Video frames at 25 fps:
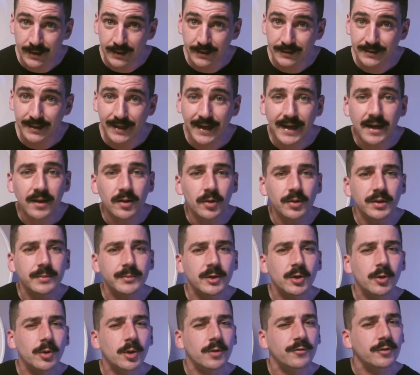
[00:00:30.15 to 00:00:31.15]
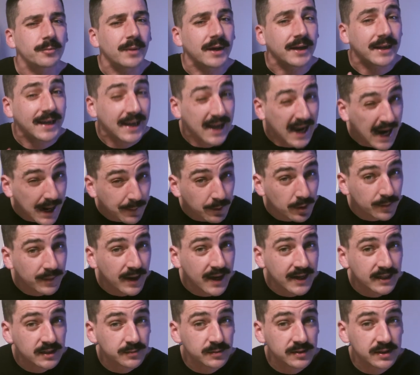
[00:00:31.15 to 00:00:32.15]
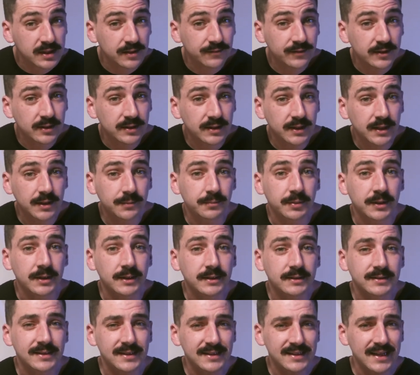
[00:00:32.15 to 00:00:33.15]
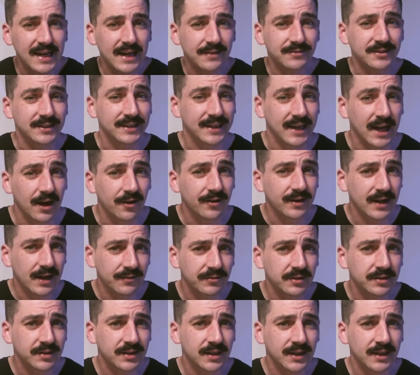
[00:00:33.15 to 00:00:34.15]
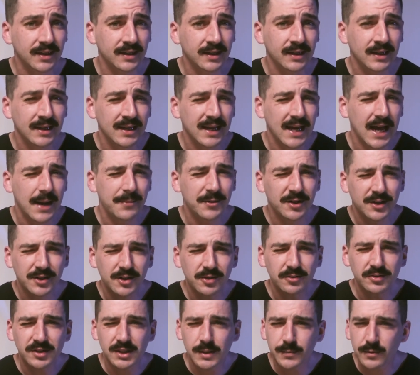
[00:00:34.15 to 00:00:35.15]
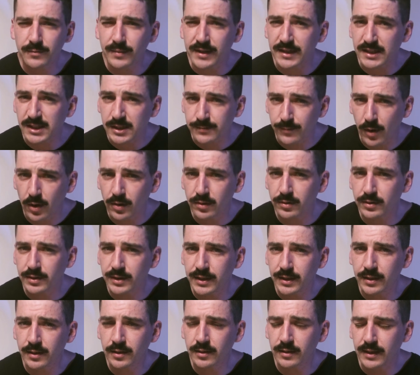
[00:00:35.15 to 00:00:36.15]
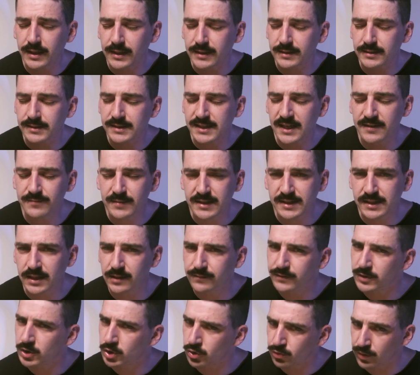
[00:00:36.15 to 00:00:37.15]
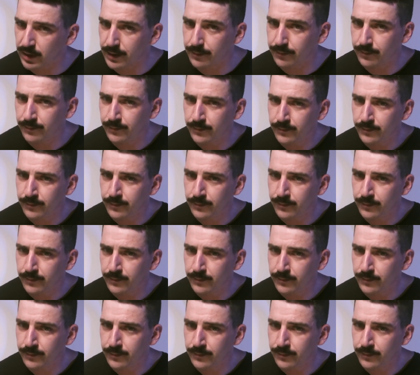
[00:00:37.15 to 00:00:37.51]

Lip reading: Today I'll only be going over my camera bag specifically, but since I have to carry everything, I'm going to use some of my smaller gear and save myself a trip.